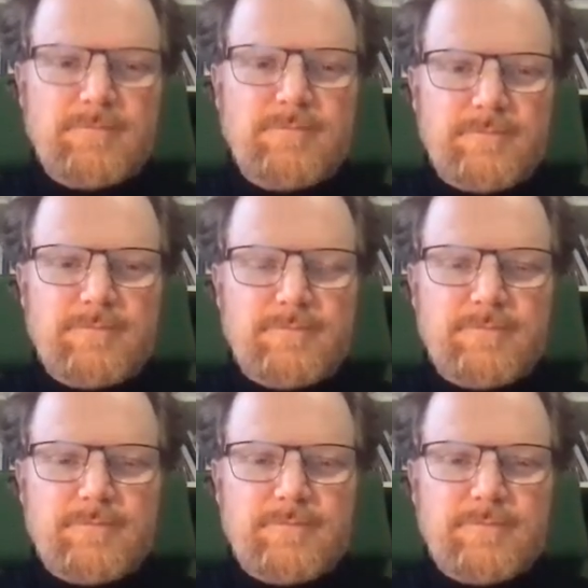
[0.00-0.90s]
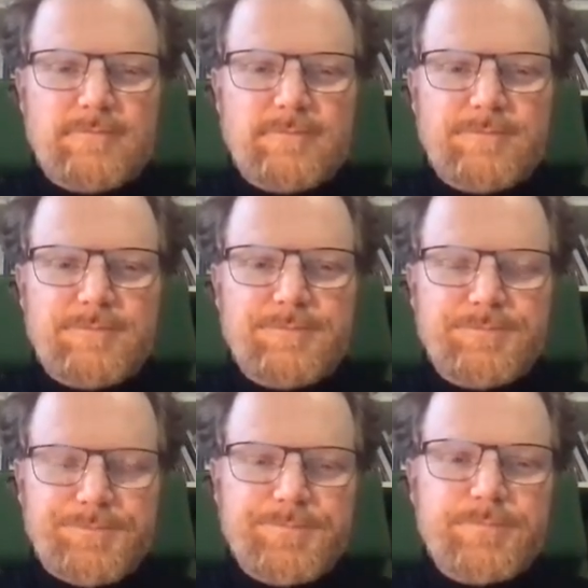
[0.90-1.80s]

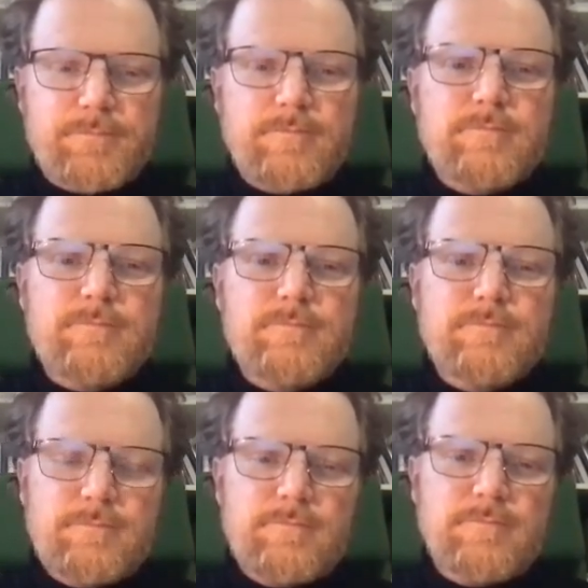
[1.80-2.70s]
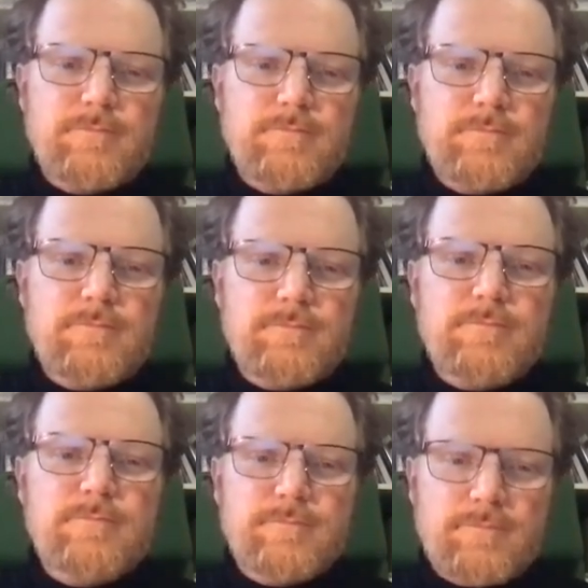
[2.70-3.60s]

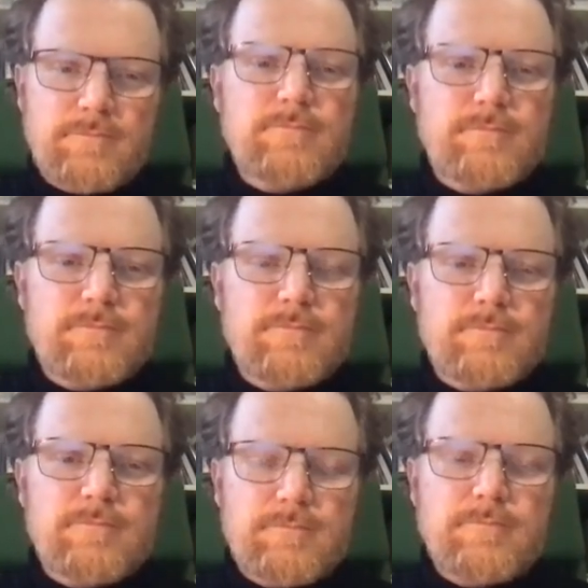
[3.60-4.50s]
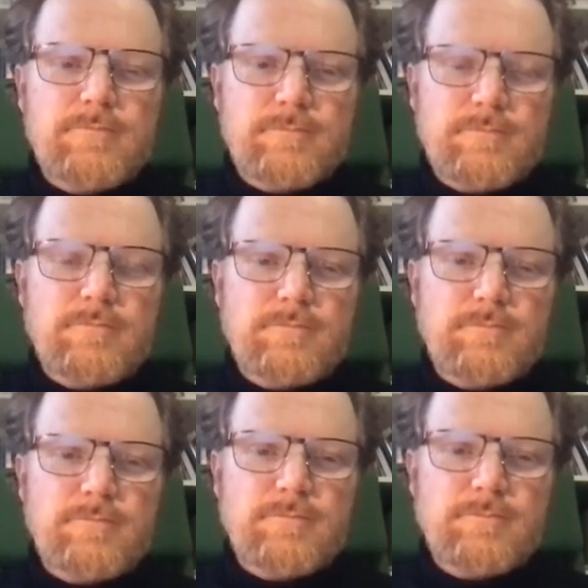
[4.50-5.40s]

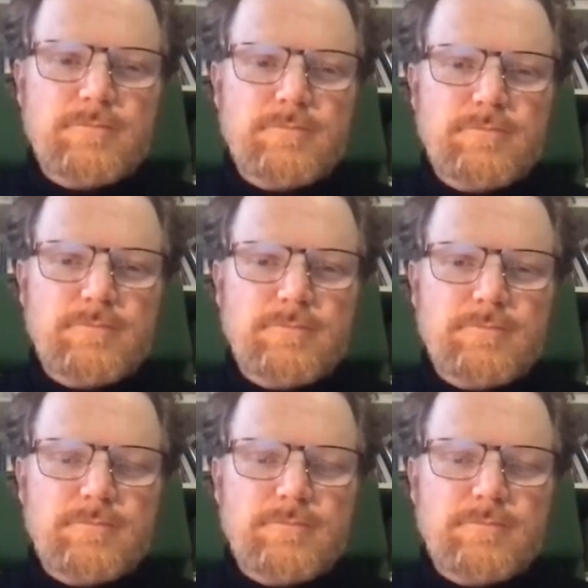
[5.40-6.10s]
(silent)